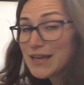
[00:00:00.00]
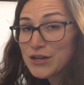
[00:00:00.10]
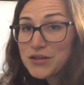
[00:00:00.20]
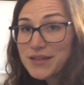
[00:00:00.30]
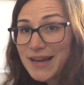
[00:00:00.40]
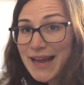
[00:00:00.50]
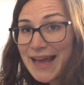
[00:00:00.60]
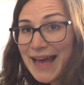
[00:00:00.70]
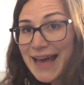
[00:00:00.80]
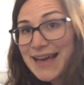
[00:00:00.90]
later that
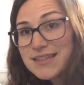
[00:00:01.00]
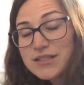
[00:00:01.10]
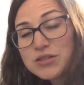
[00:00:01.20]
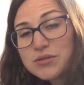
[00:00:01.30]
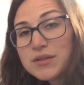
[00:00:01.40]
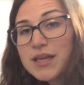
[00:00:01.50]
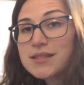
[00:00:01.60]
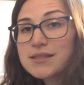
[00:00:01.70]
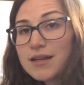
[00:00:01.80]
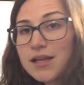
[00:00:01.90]
I add to
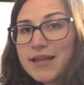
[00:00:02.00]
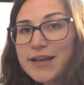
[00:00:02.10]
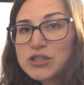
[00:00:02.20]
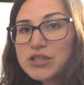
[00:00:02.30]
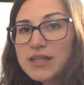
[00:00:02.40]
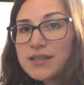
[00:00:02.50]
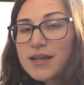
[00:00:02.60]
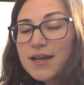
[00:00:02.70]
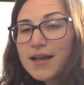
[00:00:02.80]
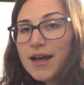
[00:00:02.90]
this collection,
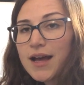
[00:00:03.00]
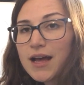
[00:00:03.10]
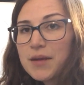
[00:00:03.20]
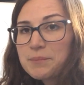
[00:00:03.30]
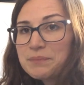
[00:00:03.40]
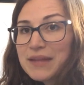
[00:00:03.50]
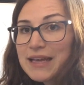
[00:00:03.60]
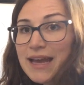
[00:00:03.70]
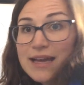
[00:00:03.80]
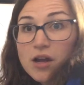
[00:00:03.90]
and
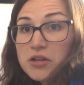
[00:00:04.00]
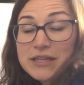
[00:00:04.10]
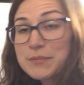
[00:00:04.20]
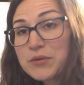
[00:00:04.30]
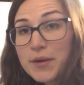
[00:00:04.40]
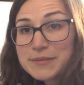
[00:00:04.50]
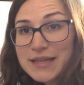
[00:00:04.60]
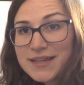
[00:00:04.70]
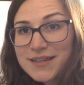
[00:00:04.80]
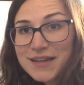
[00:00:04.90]
I'll keep you
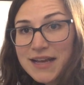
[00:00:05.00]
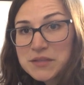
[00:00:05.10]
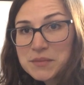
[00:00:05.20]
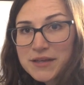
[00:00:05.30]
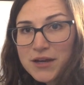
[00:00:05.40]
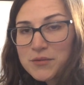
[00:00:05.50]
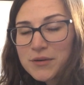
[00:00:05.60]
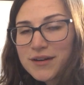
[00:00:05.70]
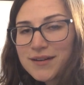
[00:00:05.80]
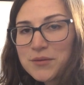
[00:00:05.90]
updated as we go.
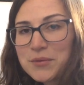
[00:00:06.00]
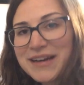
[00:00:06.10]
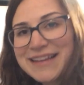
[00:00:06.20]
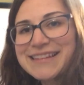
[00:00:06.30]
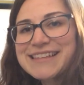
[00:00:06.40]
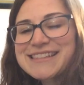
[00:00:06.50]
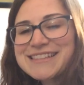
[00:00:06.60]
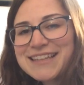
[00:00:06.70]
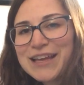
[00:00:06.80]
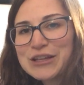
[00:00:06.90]
We're in this
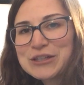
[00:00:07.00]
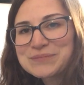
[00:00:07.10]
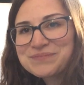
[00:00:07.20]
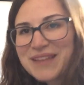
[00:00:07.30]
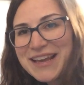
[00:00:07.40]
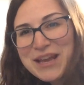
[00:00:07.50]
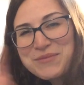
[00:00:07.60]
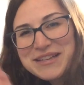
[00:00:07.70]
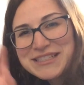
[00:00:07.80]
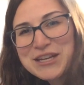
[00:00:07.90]
together. I
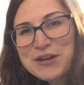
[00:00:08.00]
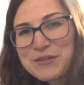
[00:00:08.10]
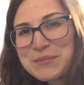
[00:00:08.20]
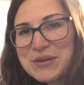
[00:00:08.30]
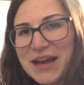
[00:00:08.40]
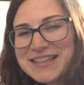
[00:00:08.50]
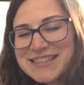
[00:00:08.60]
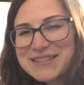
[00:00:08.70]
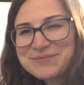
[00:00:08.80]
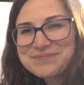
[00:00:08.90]
can't wait to hear from you
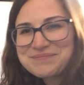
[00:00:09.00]
guys.